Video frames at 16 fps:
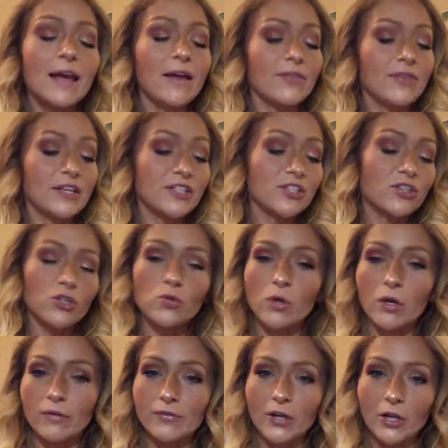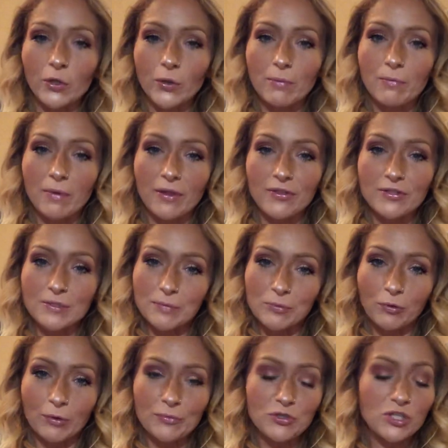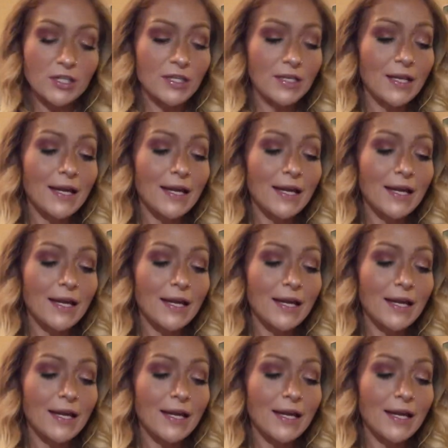This is the twelve dollars a month subscription.